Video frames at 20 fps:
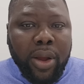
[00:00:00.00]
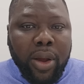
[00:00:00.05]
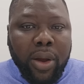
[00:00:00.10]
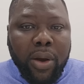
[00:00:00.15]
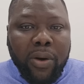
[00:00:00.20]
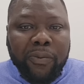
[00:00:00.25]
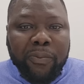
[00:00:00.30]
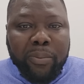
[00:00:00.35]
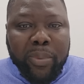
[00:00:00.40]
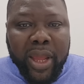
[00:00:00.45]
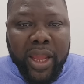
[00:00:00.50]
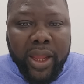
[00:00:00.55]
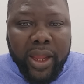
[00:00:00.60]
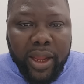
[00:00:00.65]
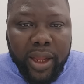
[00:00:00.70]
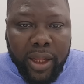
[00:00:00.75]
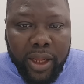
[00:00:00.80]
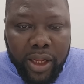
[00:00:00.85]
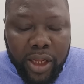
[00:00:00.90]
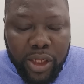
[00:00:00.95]
of
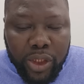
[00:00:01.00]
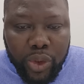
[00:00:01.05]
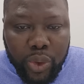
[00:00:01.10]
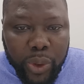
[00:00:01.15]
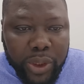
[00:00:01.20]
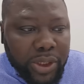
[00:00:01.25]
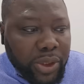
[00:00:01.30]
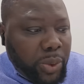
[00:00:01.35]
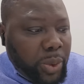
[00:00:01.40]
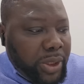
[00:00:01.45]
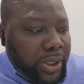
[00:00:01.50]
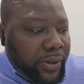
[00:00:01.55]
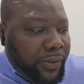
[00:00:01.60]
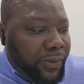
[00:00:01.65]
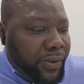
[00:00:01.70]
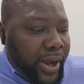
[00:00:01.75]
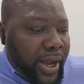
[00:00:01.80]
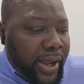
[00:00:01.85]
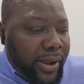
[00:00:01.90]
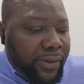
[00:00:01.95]
May
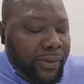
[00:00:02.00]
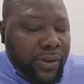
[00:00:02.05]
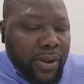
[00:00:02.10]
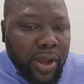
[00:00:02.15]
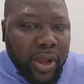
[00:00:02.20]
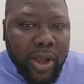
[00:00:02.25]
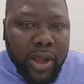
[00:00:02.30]
2025.